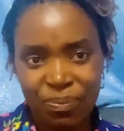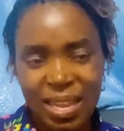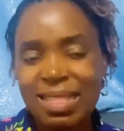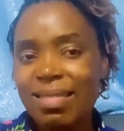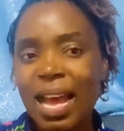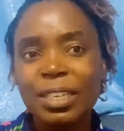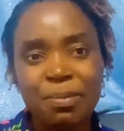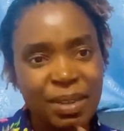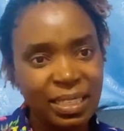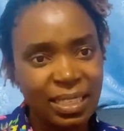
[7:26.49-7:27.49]
in that
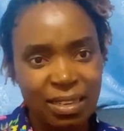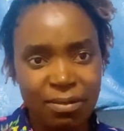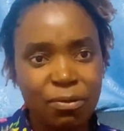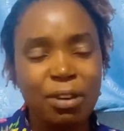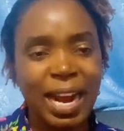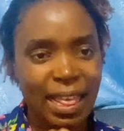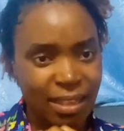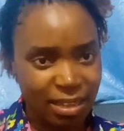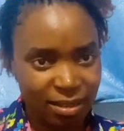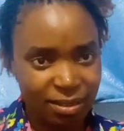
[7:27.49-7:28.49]
meeting for
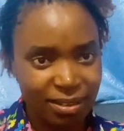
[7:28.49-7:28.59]
nothing.